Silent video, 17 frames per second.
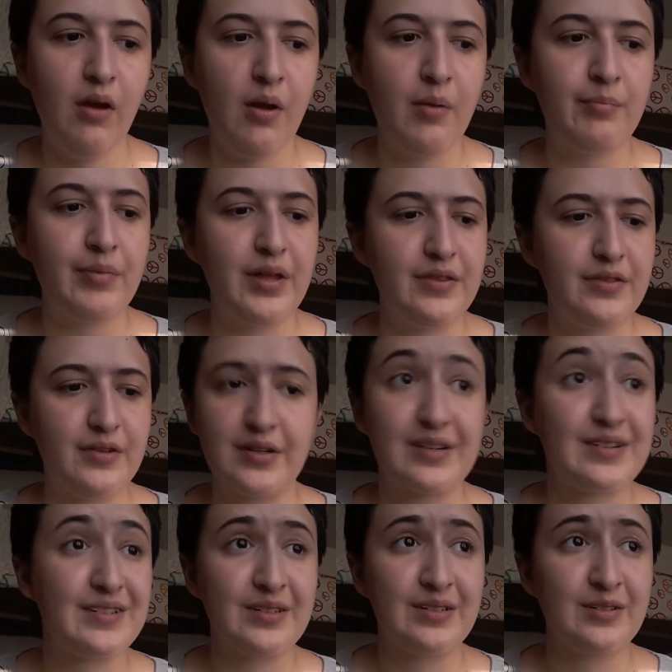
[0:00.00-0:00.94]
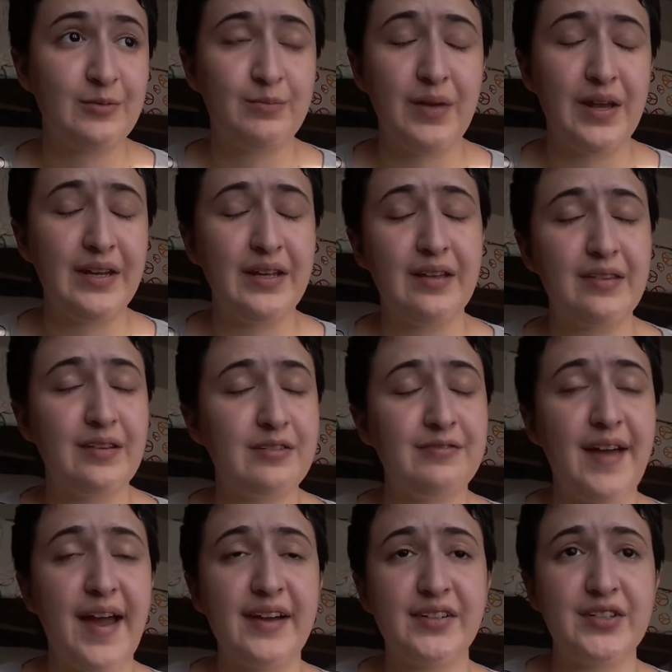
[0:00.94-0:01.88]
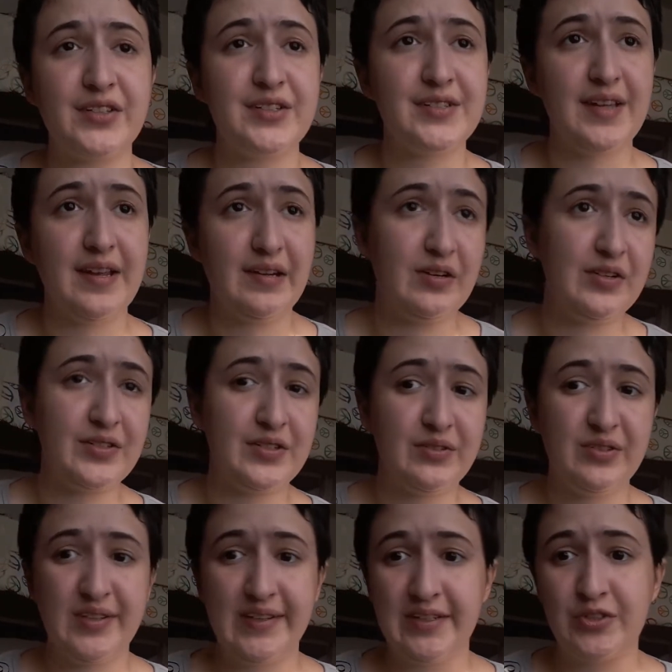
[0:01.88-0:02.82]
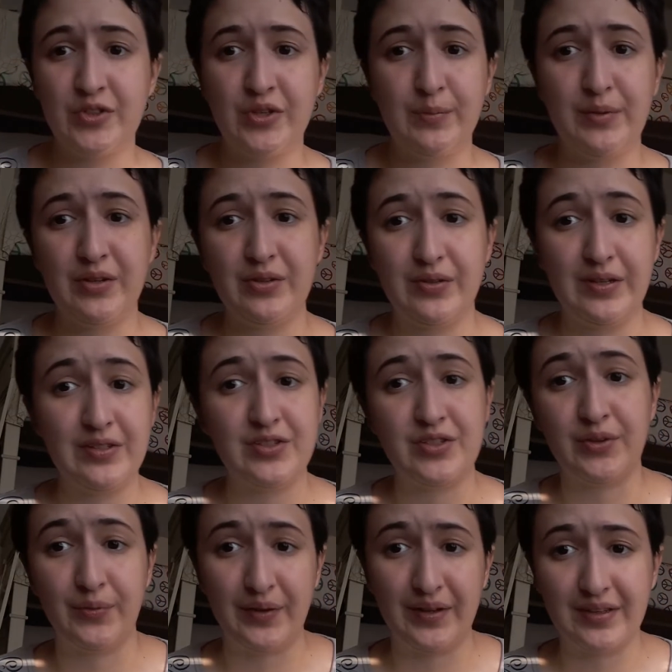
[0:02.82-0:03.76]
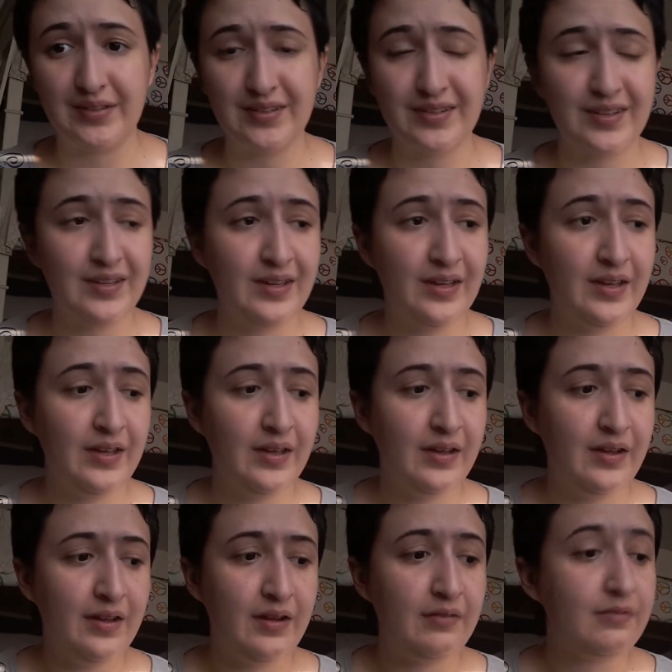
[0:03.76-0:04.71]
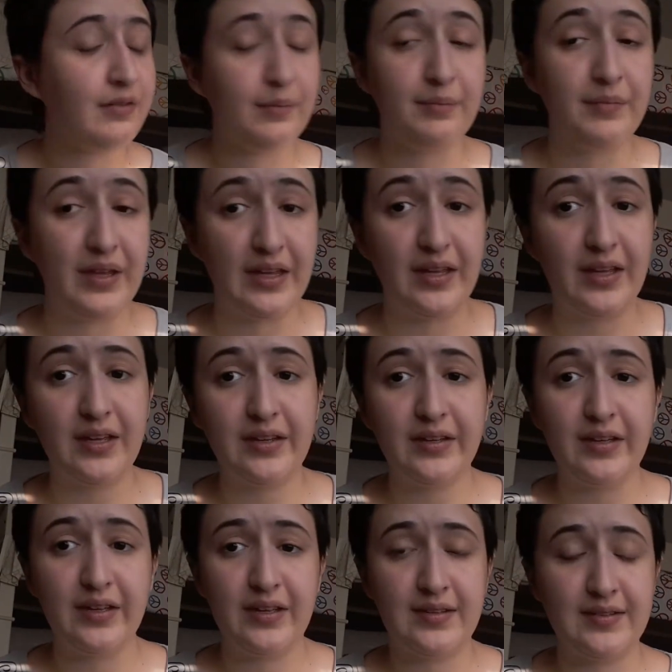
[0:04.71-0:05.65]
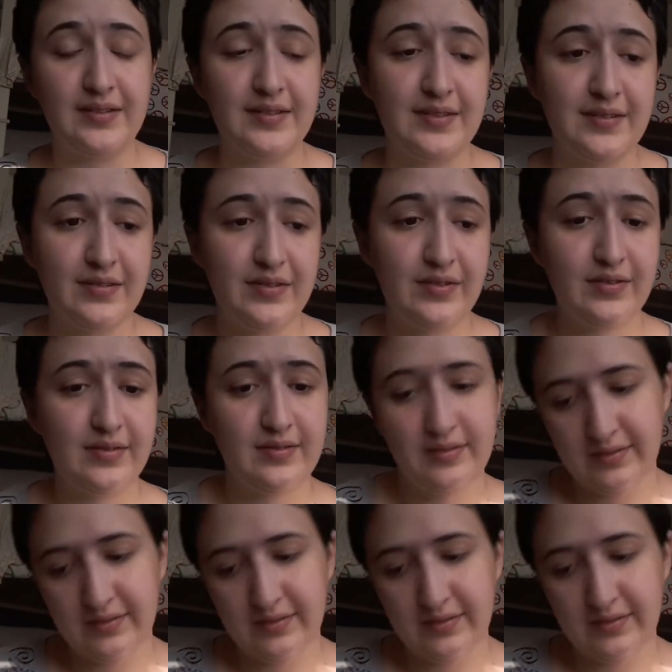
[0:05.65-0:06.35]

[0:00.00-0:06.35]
But there's many other factors that also contribute into it. For me, it's